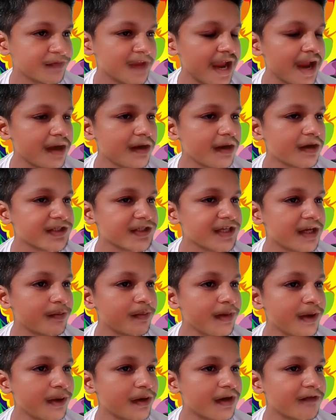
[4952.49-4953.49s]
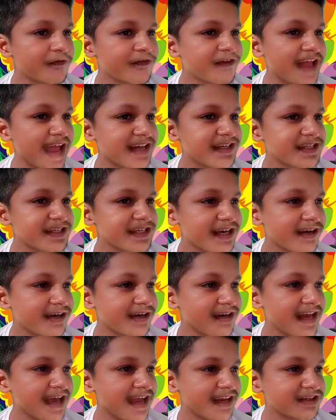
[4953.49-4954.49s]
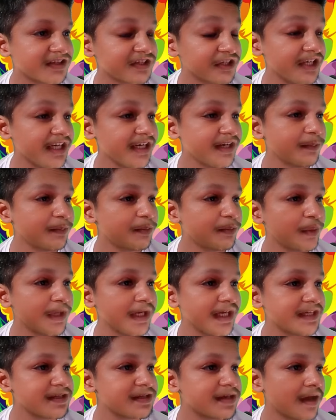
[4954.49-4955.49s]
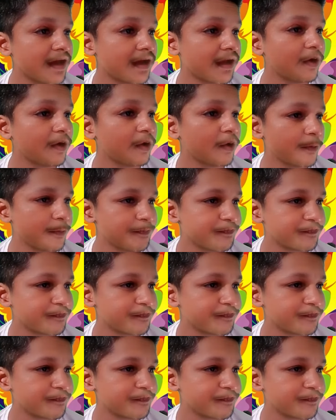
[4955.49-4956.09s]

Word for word: and Logic blew a flat tire like three movies ago.